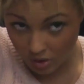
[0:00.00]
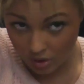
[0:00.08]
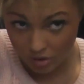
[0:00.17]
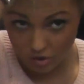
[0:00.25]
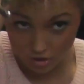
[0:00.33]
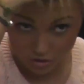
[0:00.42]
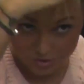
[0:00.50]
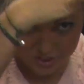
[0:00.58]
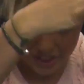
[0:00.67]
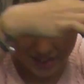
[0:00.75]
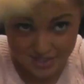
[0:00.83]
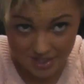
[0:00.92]
So just
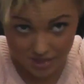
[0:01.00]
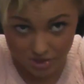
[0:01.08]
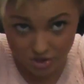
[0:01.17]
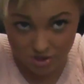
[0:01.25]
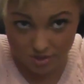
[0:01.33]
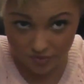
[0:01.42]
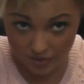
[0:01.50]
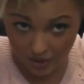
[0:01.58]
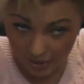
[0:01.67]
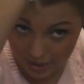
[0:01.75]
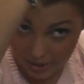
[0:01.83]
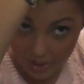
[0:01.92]
take sections of the
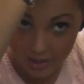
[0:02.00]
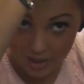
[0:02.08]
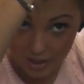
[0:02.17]
hair